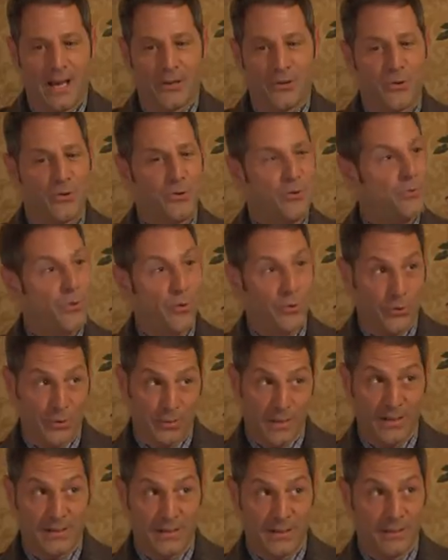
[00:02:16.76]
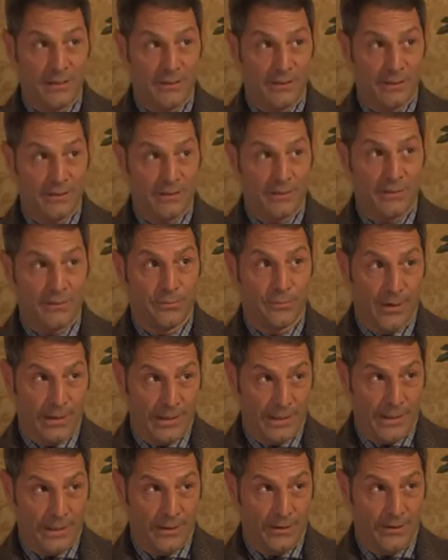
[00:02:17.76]
I know you wrote a great deal of it
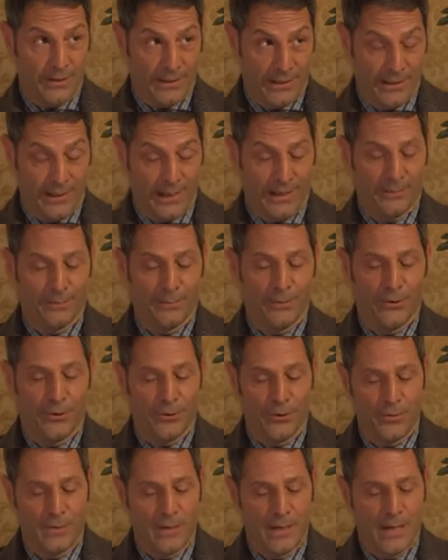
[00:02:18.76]
right here in Edinburgh.